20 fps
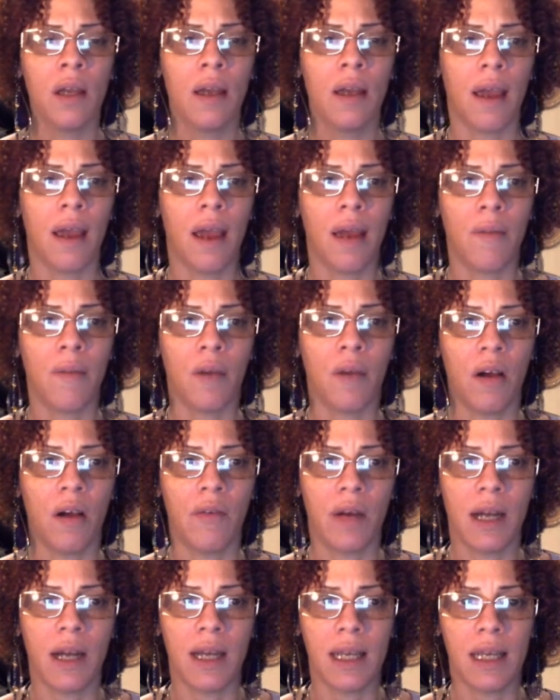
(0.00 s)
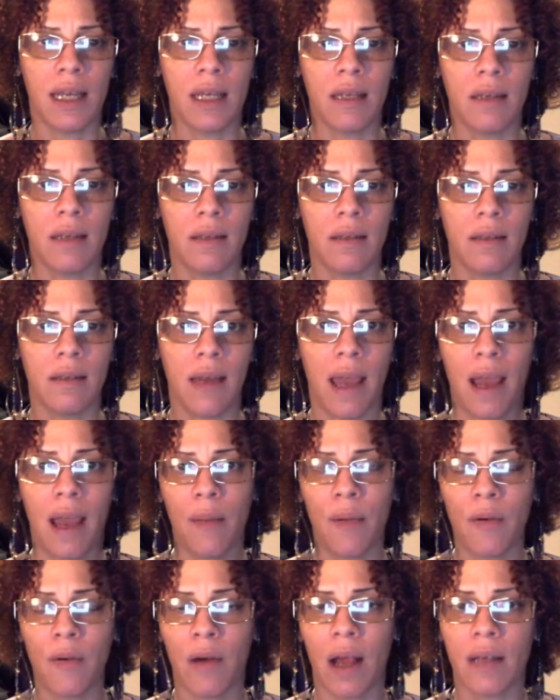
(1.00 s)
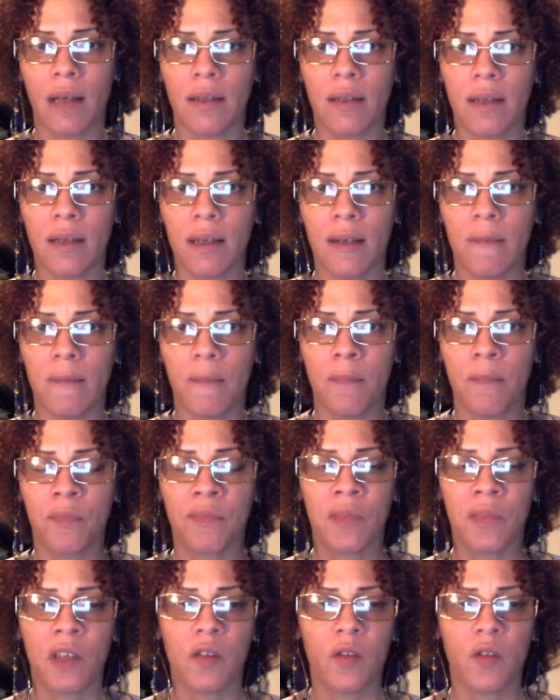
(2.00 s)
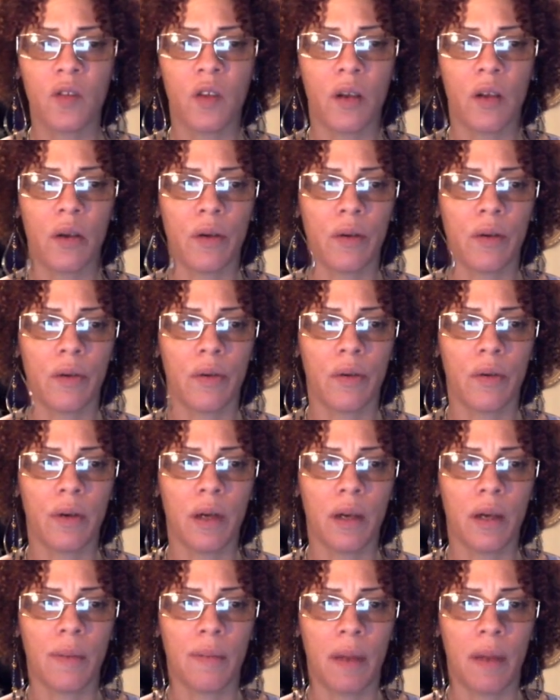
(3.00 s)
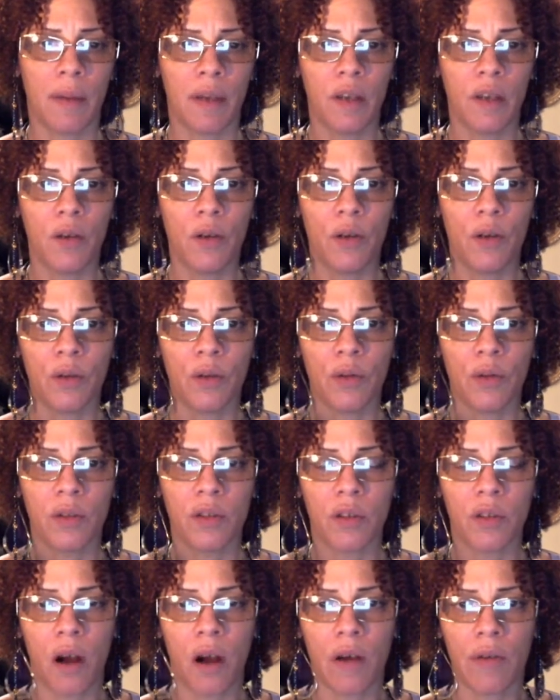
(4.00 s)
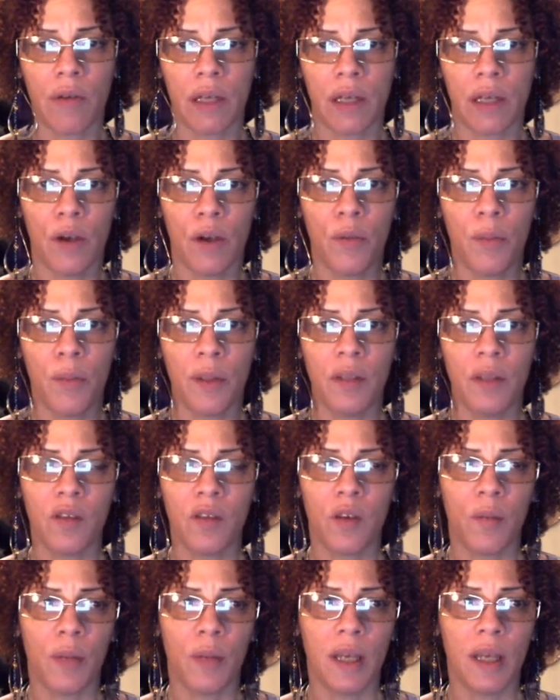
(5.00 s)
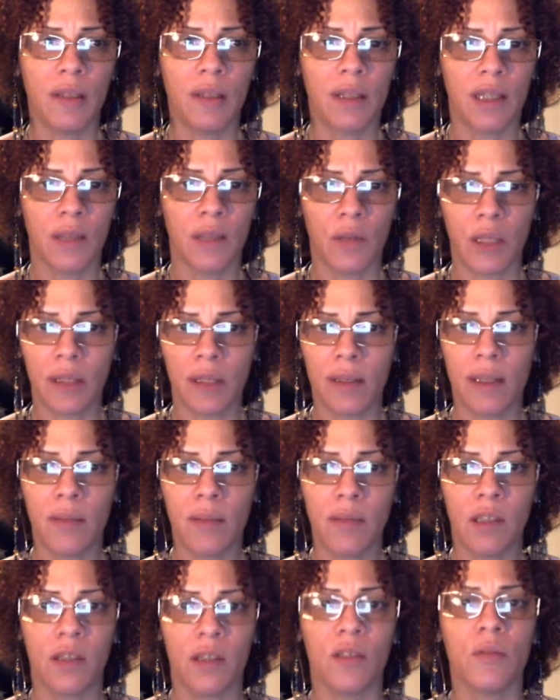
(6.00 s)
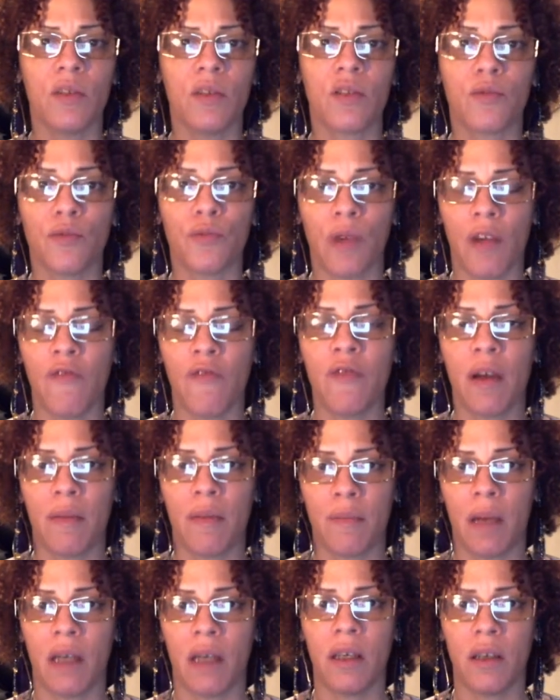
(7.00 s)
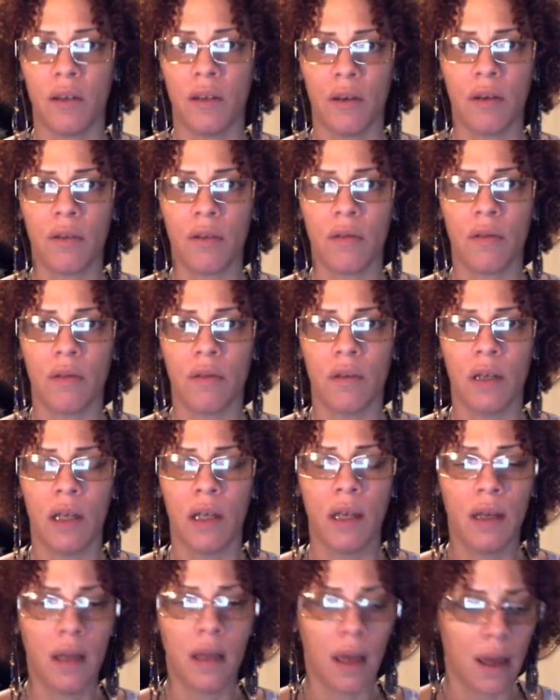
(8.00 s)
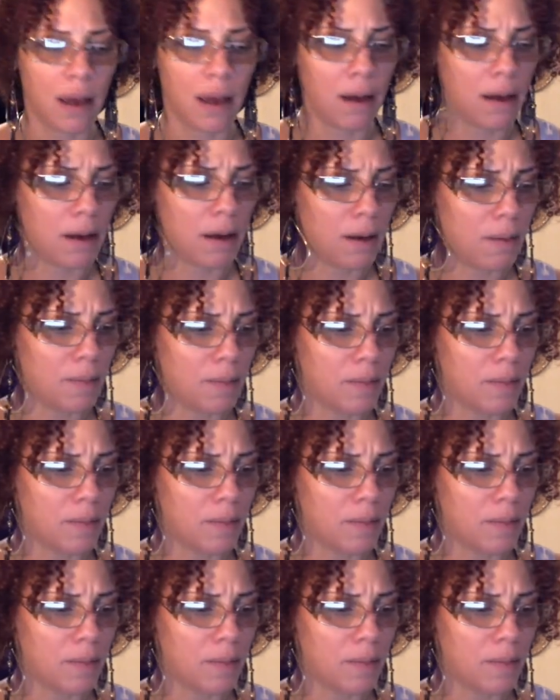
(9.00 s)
I'm already high porosity, so my cuticles are already open. So basically what it seemed to do was rough up my cuticle. I,